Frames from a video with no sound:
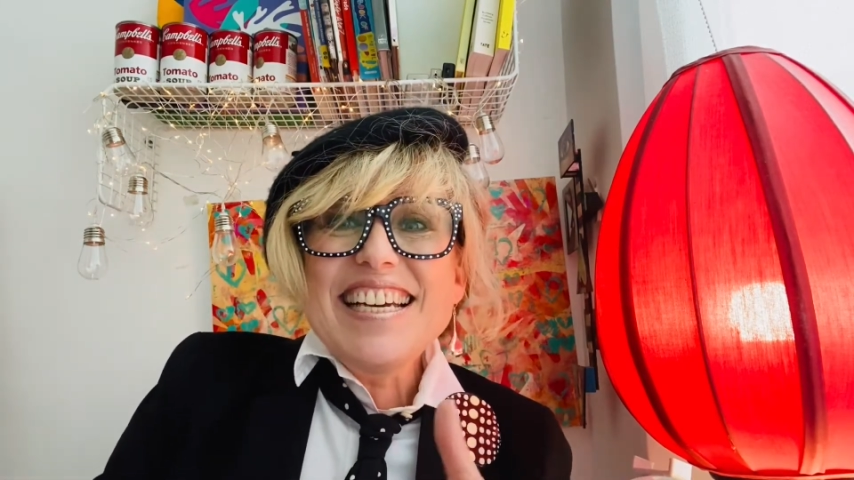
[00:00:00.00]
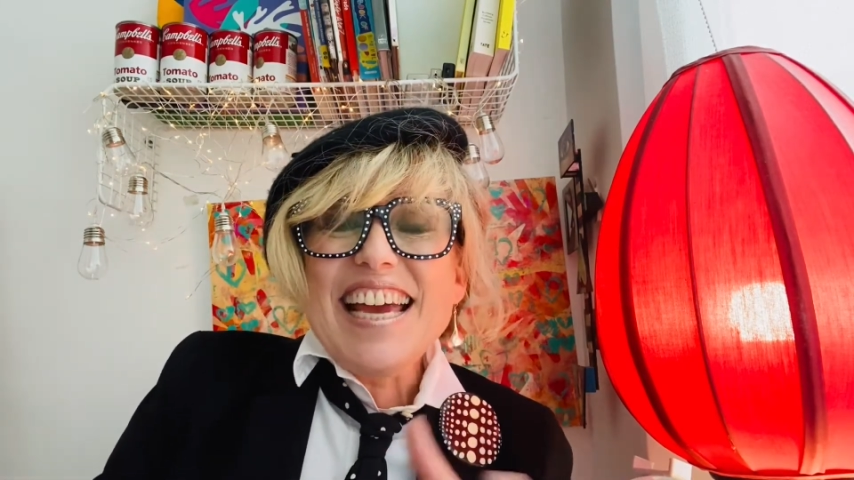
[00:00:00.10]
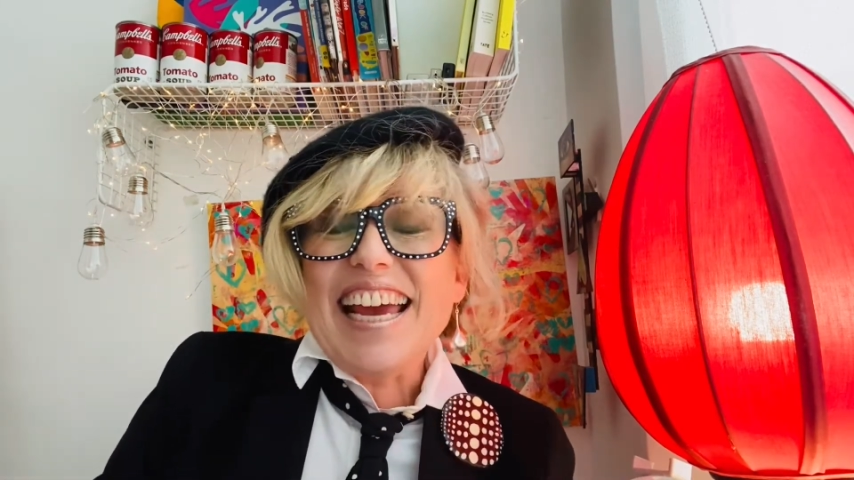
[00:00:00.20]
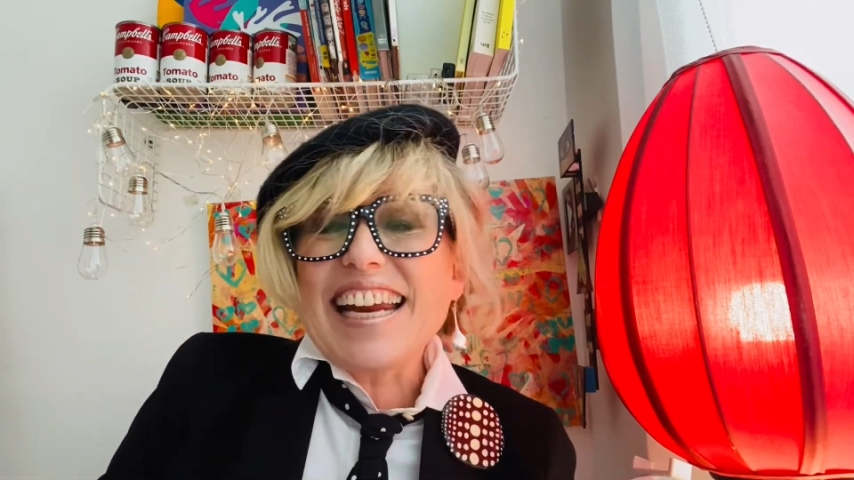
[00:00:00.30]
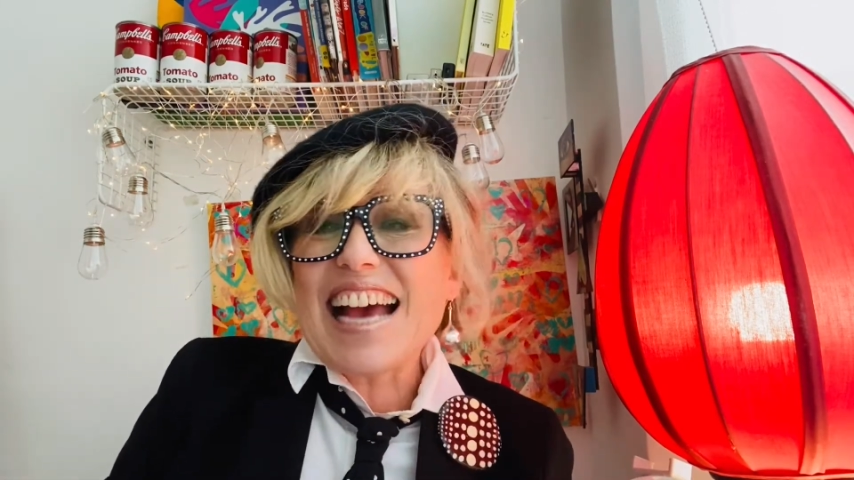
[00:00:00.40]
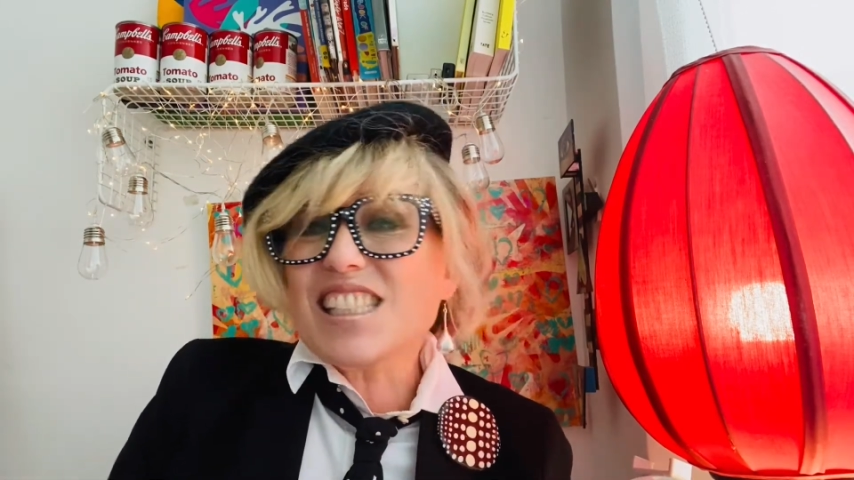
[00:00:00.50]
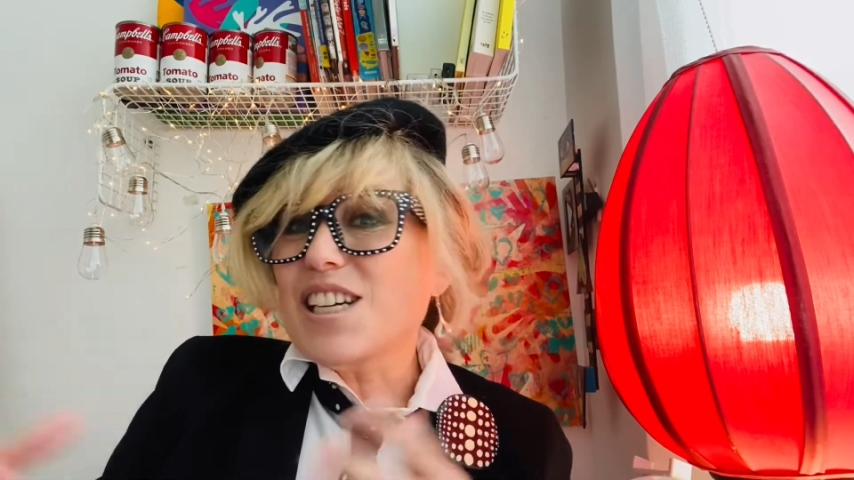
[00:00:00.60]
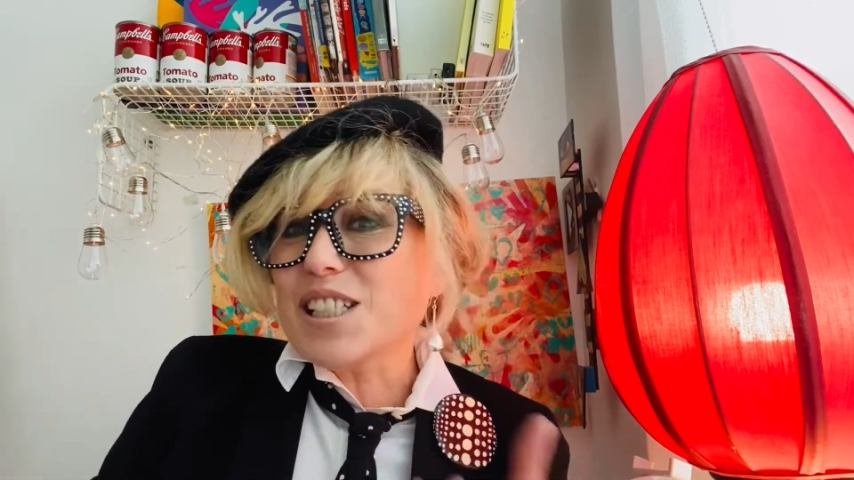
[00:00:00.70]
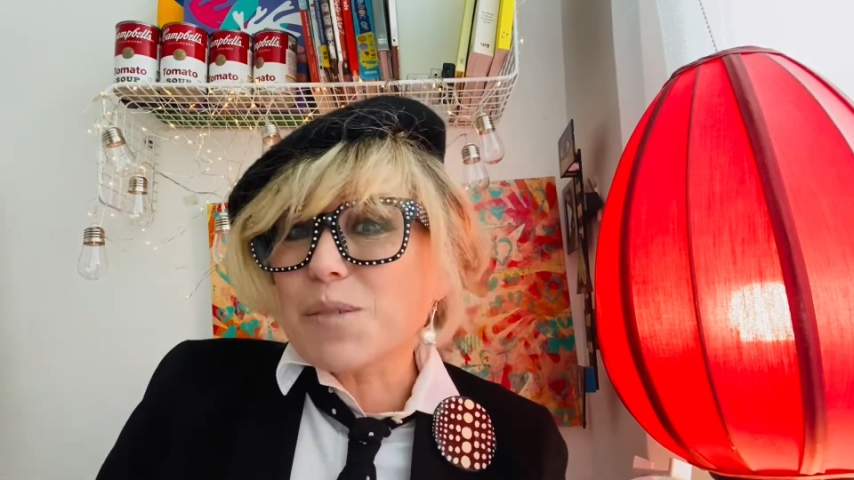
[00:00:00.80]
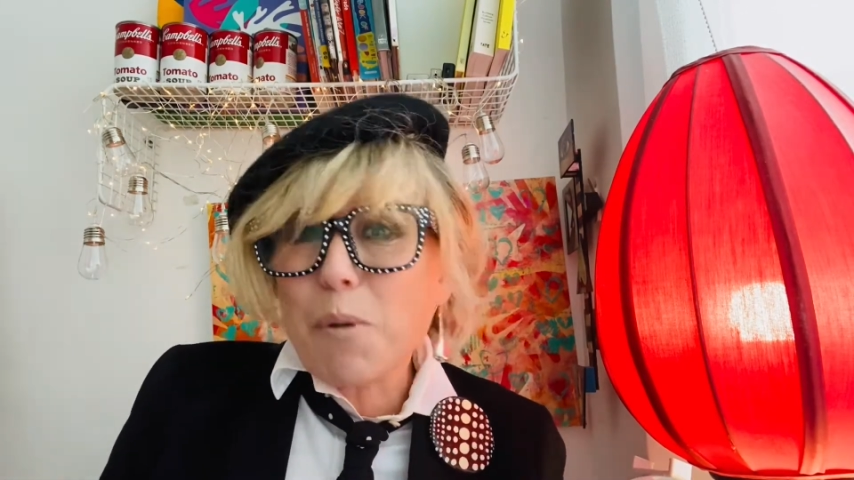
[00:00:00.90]
It has an
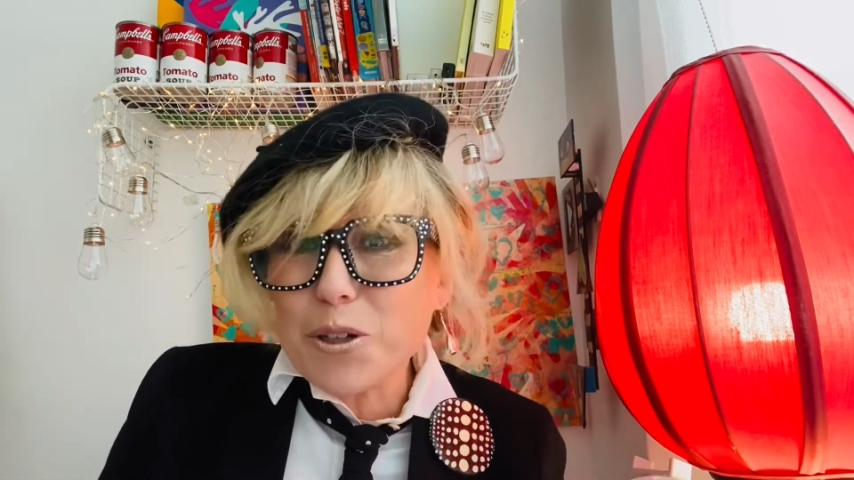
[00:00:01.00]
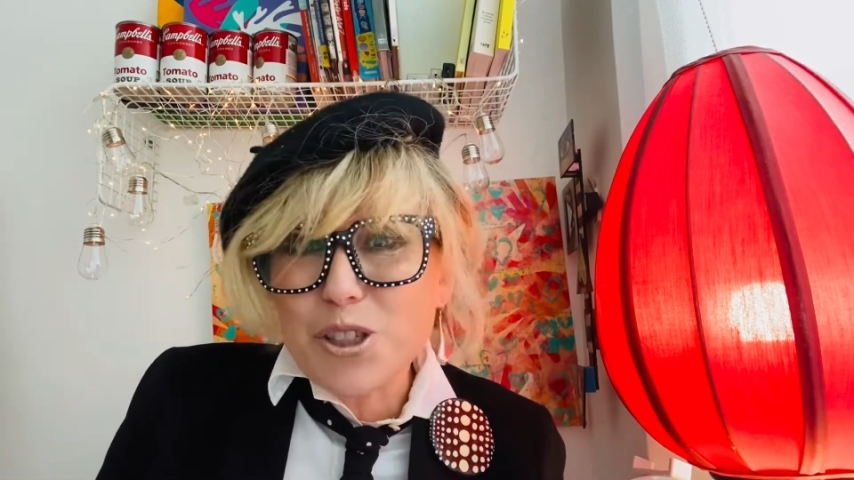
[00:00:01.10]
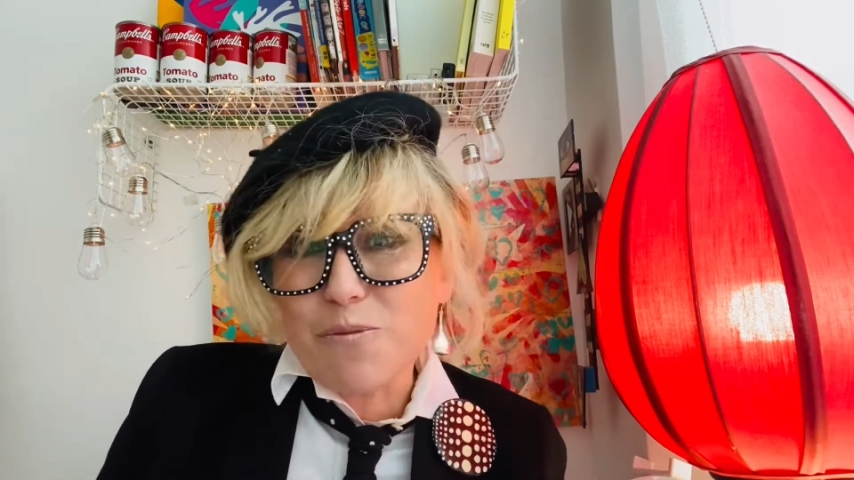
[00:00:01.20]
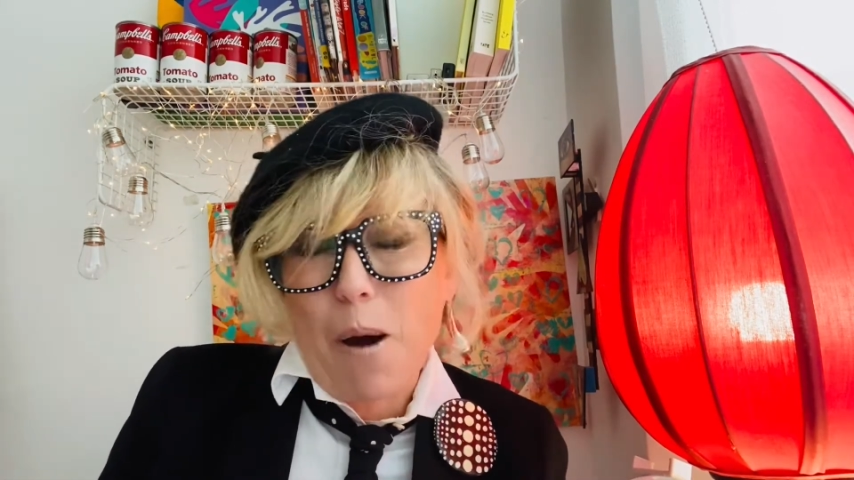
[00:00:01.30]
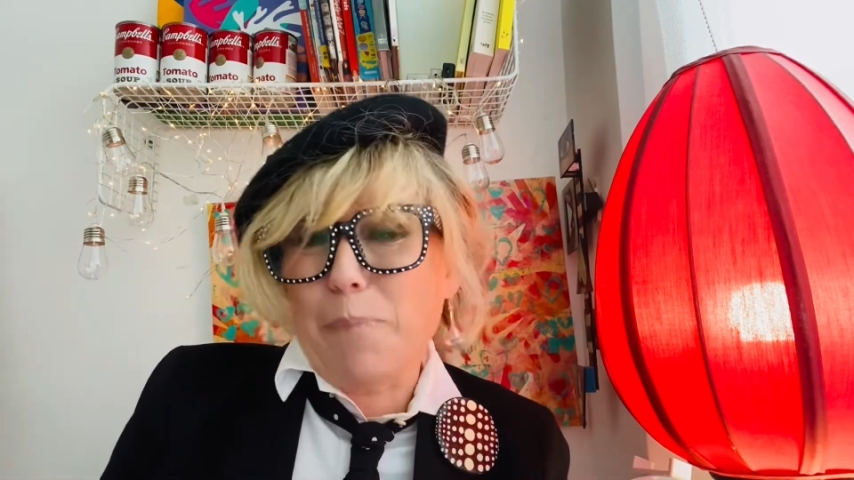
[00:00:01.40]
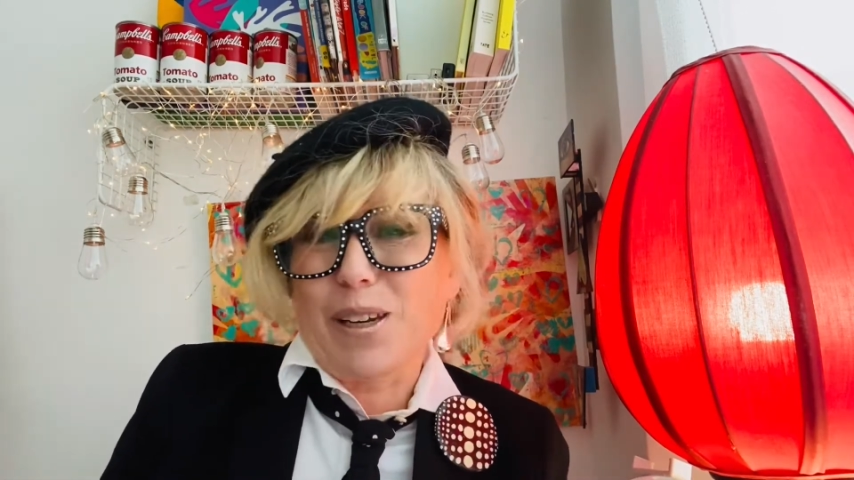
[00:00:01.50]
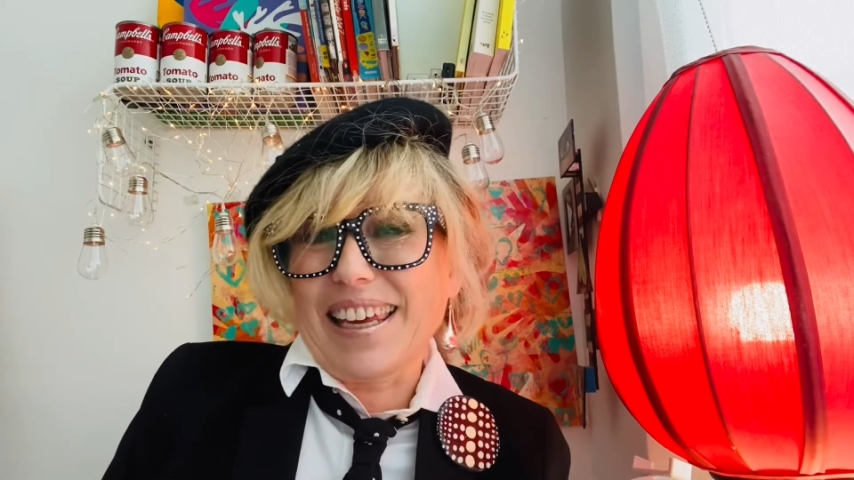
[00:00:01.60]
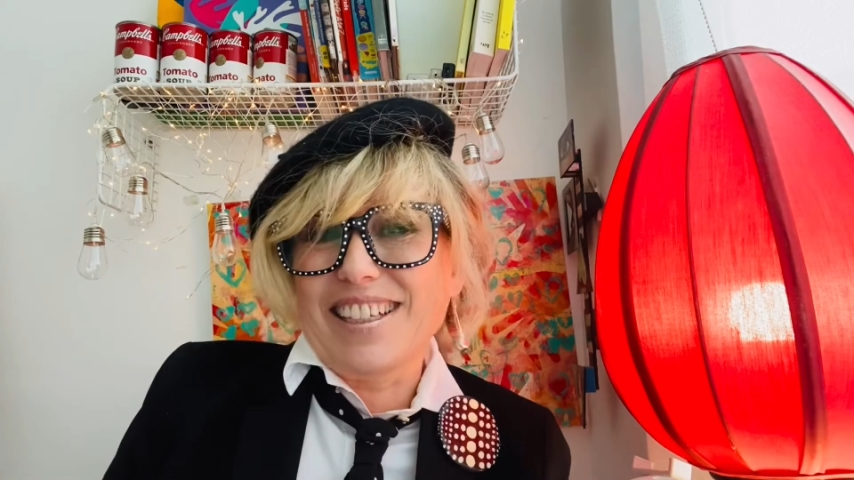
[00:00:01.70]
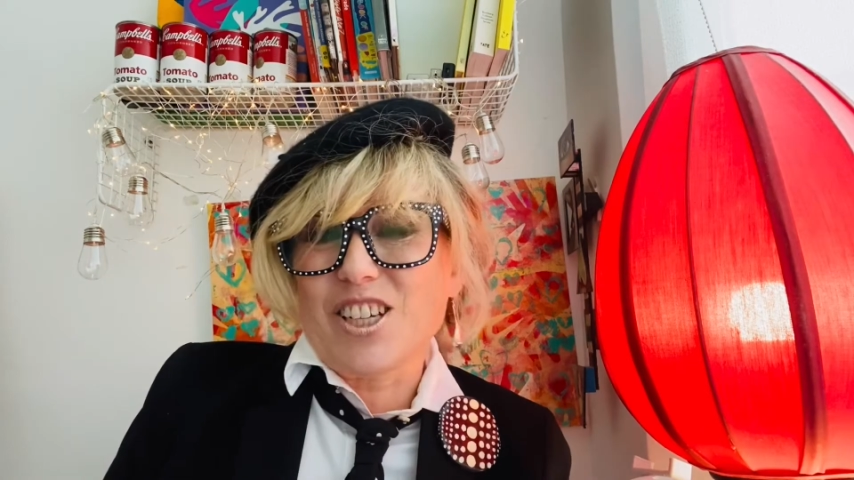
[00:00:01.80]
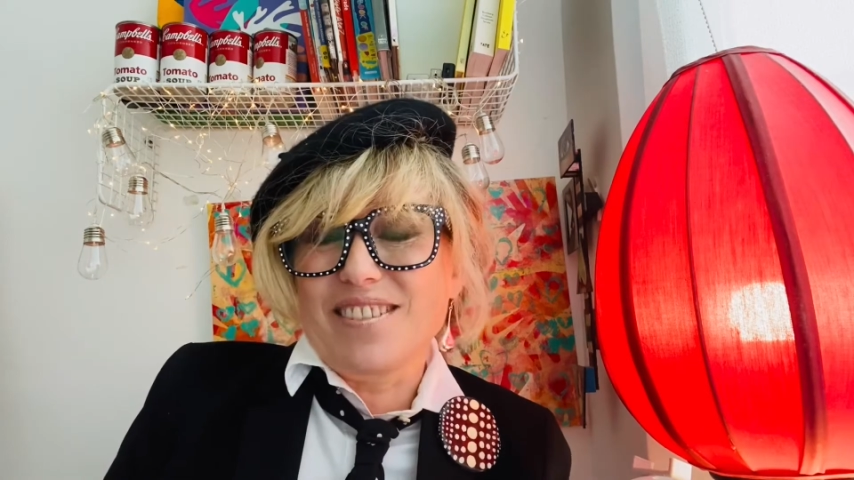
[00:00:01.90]
explosion of
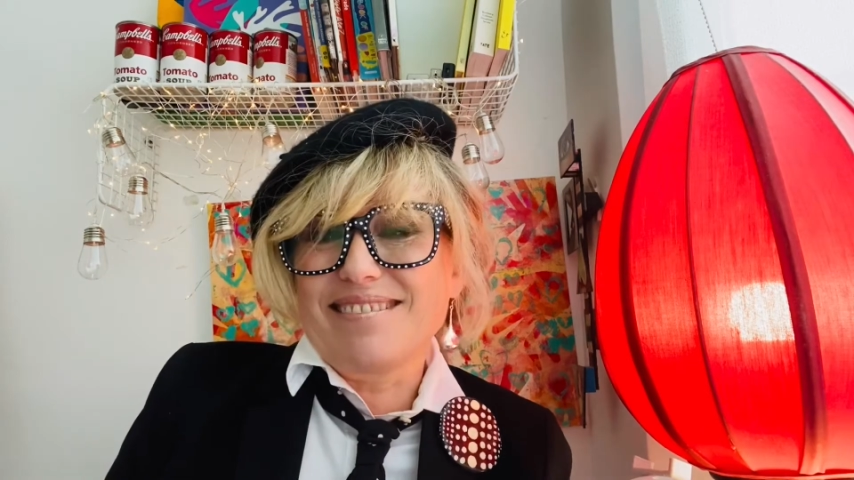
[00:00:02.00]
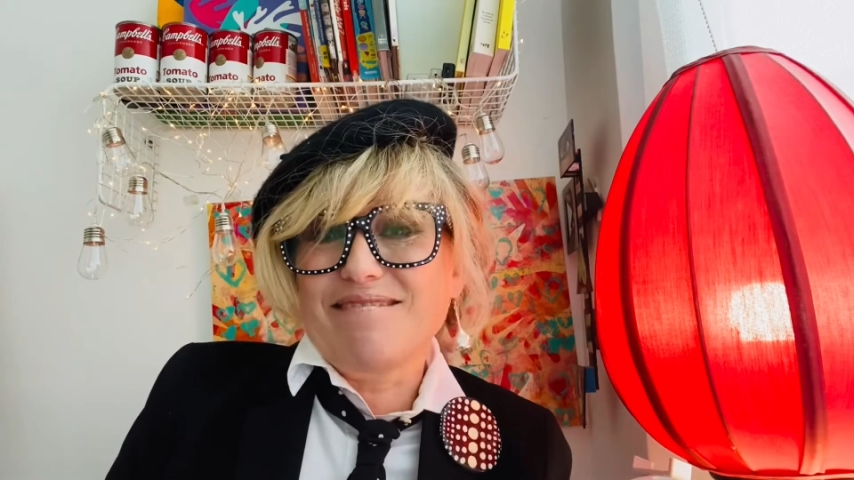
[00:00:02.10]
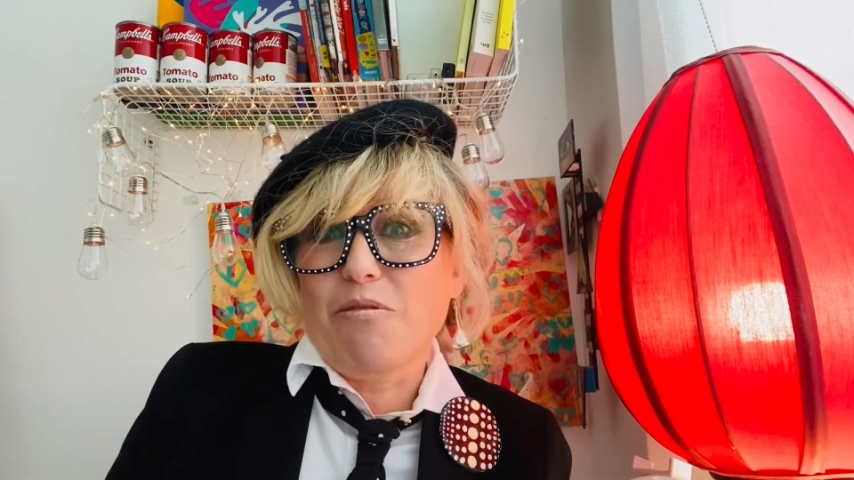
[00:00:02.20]
population.